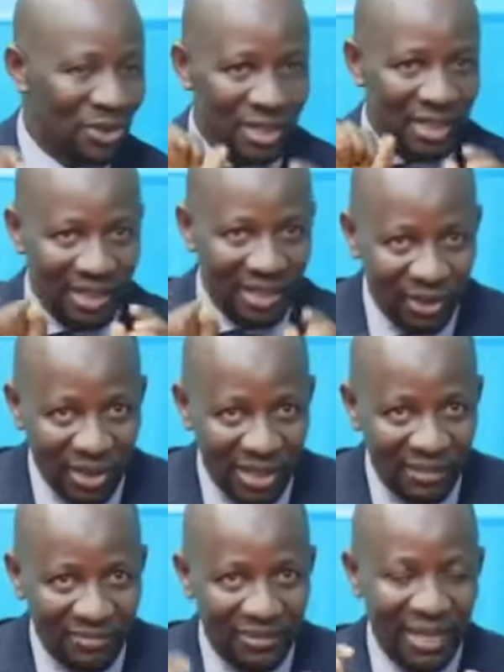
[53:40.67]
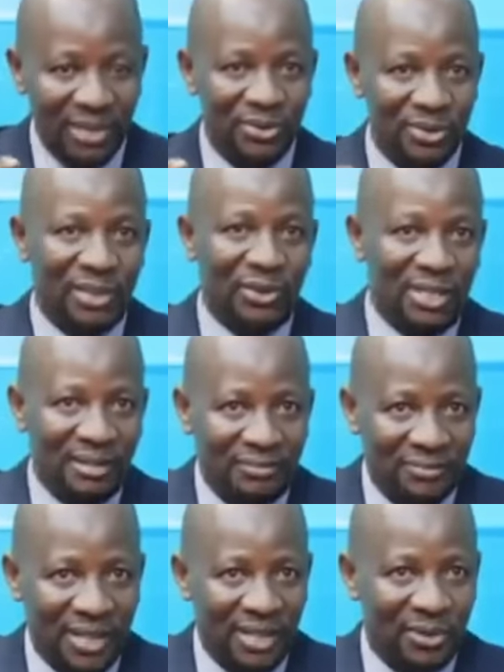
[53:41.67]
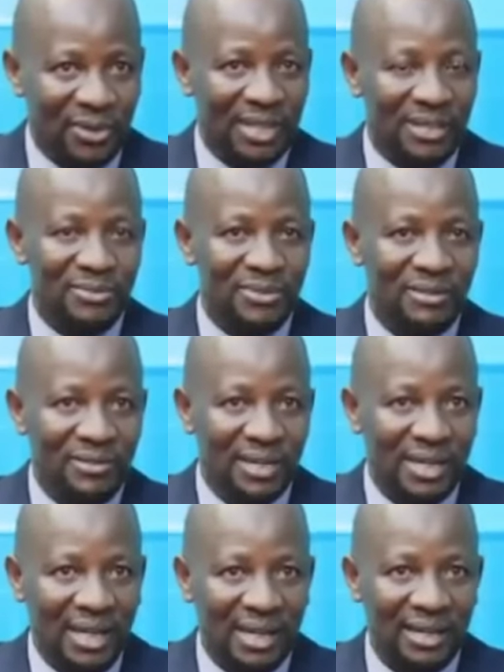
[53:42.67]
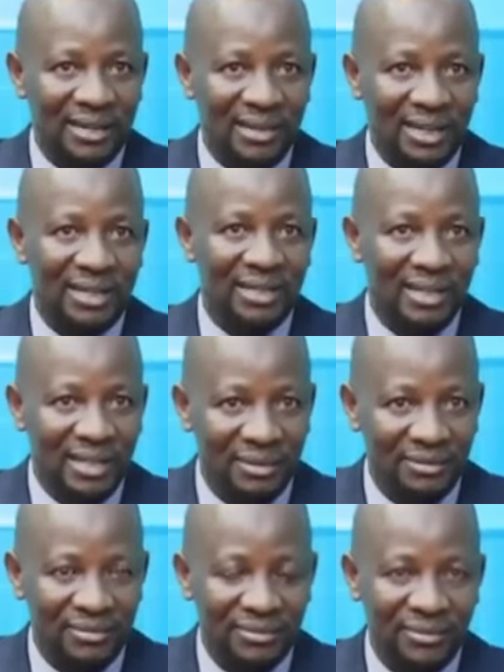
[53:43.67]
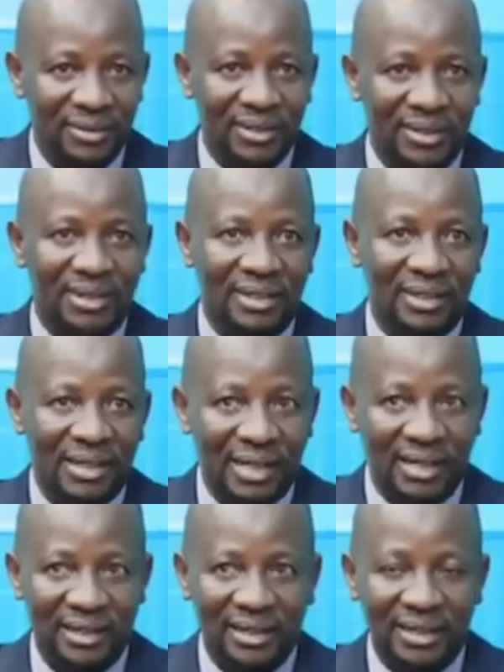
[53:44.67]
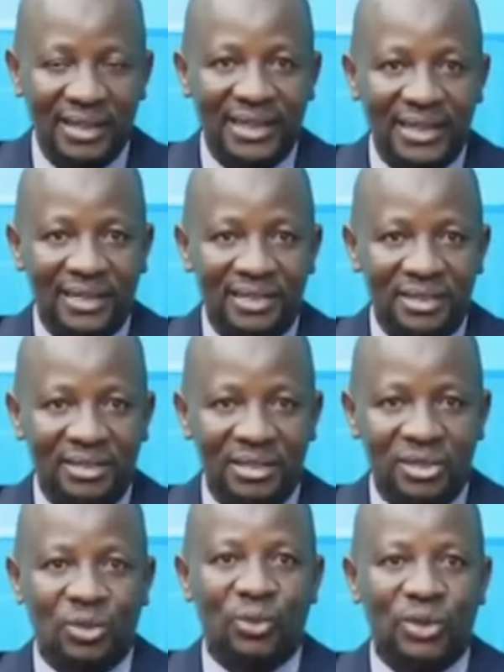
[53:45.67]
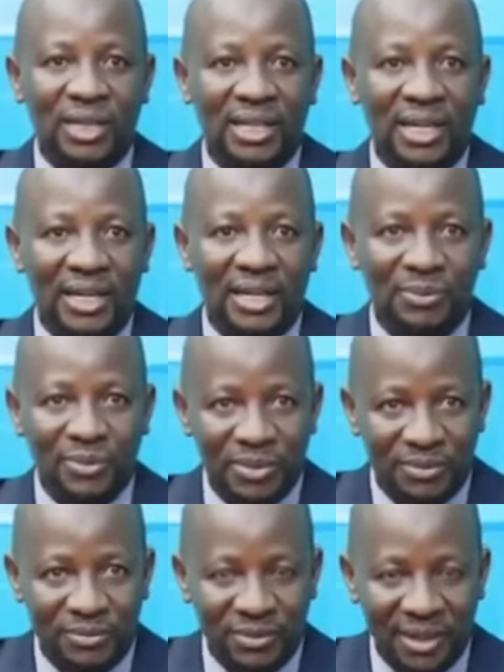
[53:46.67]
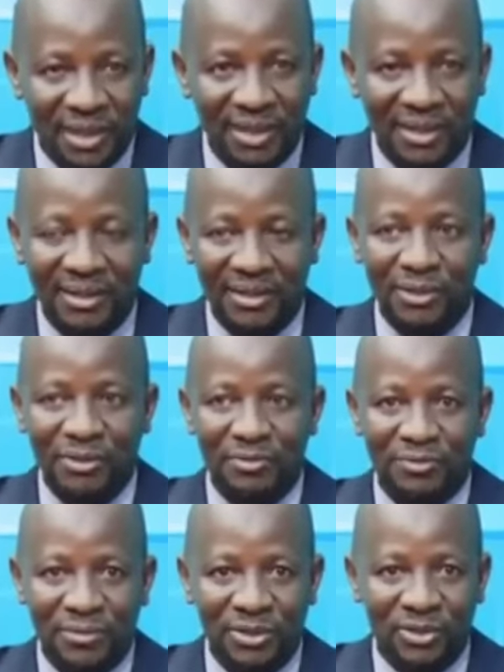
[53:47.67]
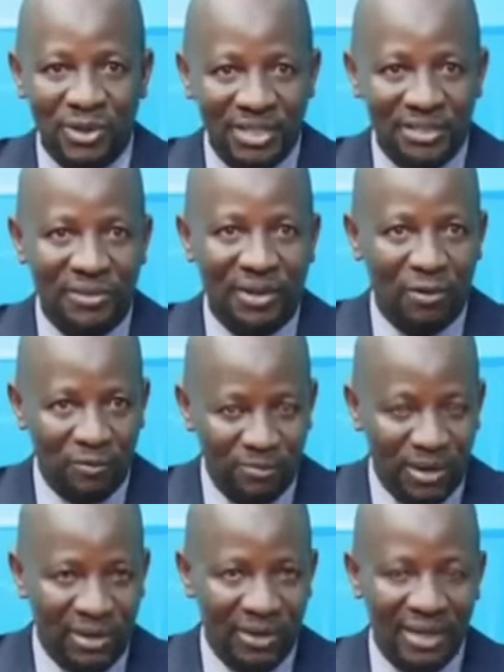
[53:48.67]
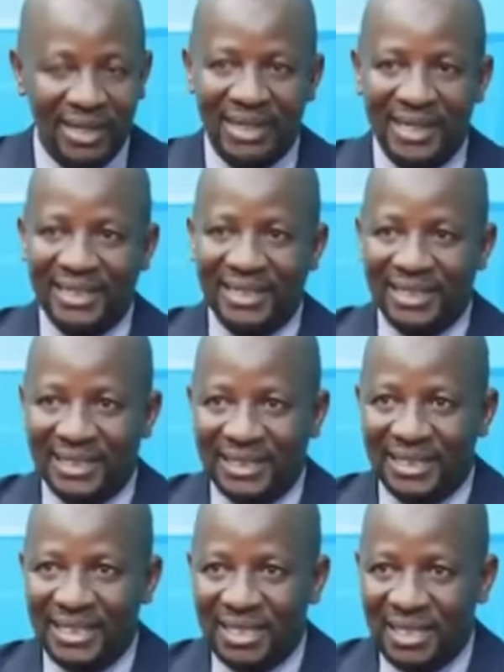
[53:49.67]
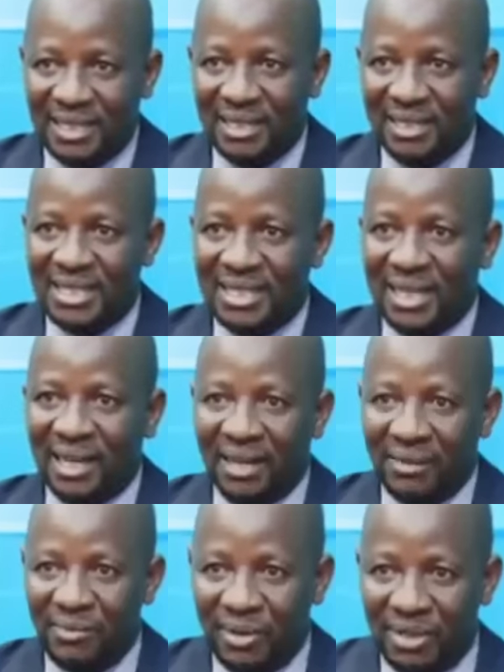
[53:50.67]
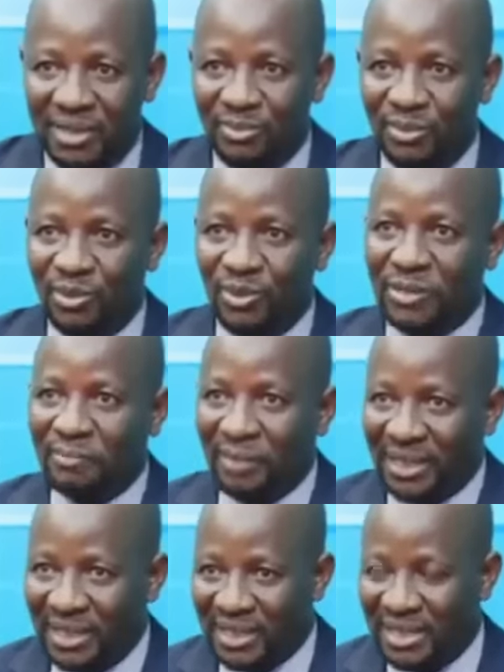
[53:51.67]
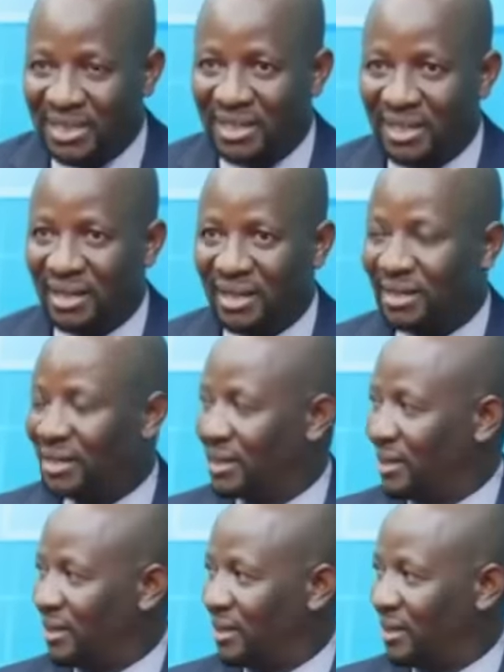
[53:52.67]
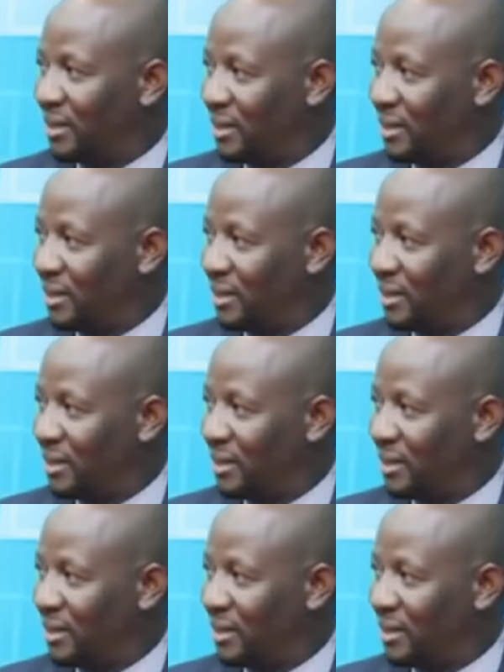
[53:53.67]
so the only value that Museveni can give is create an atmosphere of free transfer of power. These disagreements between parties I